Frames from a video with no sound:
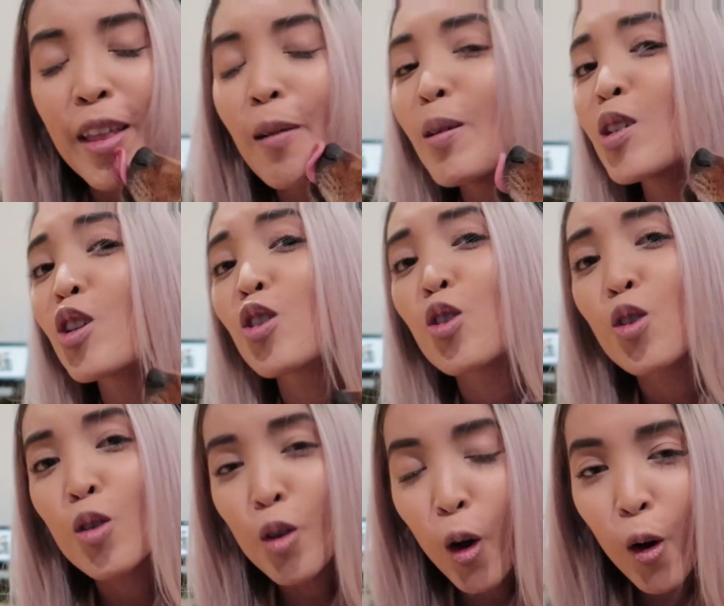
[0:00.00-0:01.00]
There was
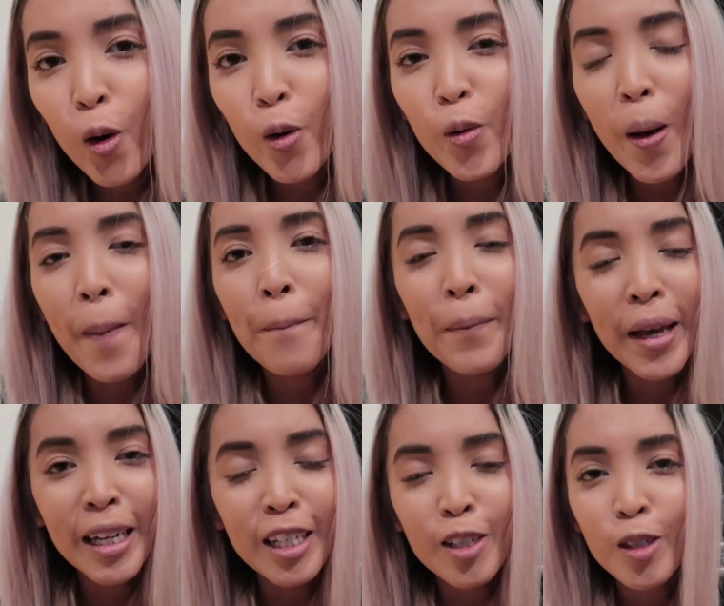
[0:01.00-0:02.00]
so
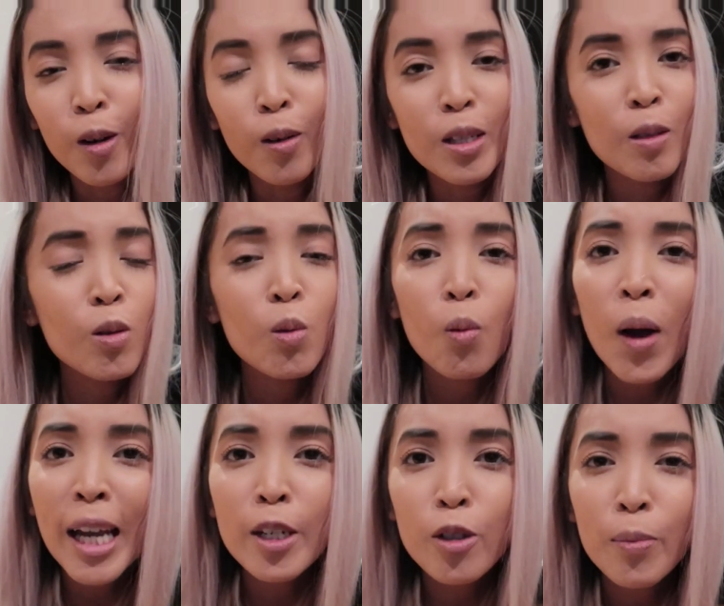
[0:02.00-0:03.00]
many songs. There was
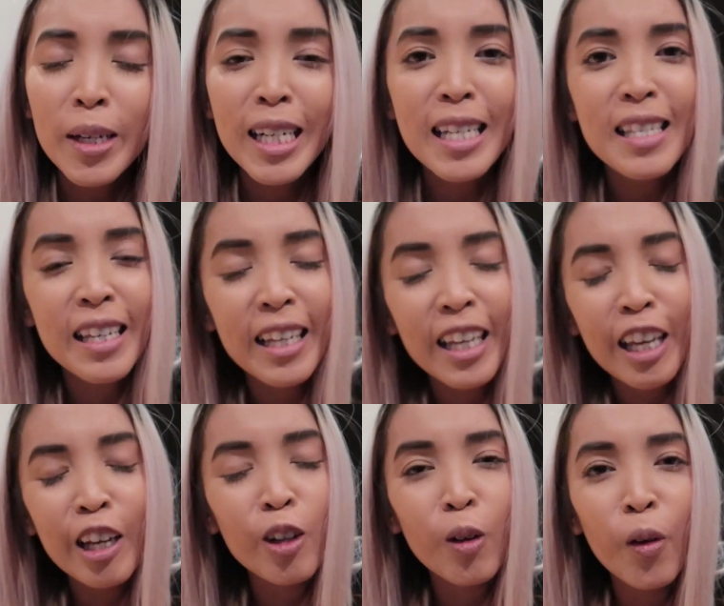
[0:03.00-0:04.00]
way too many
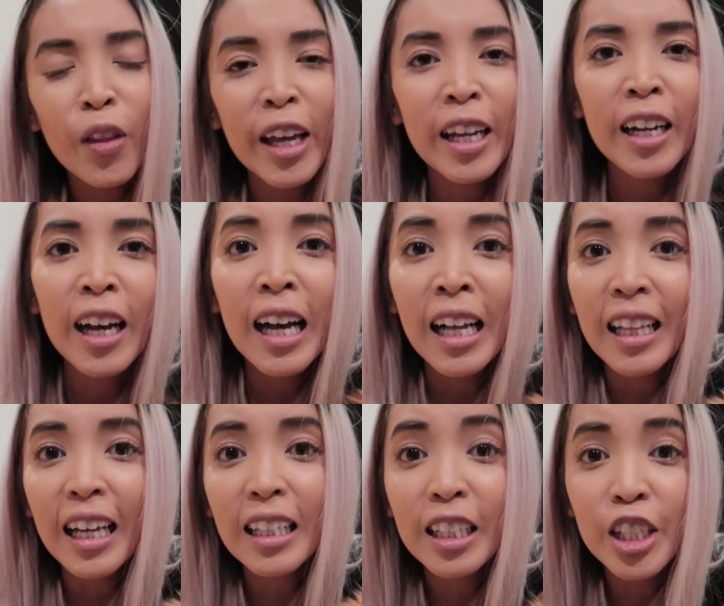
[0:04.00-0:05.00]
singing and all that in it.
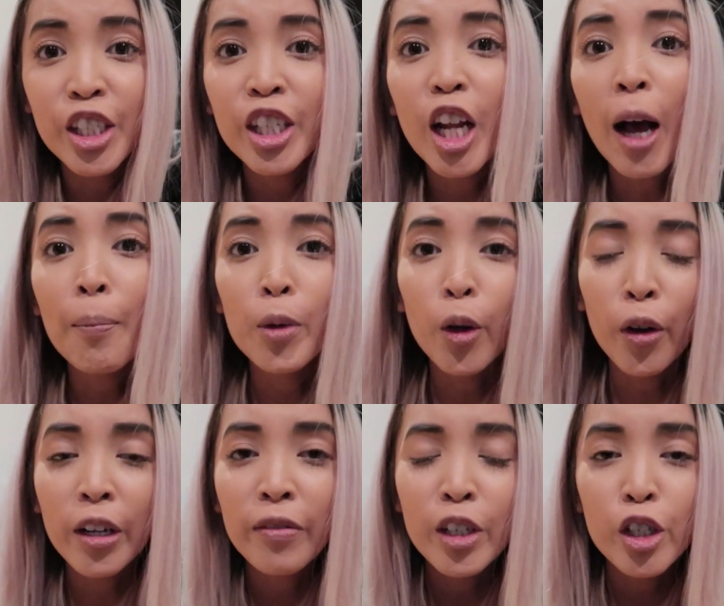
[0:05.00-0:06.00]
Like legit, I'm
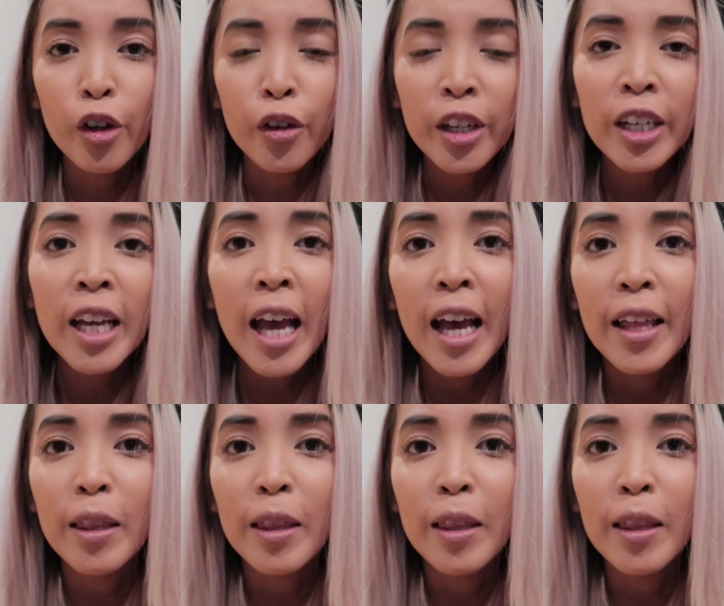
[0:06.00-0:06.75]
not even joking.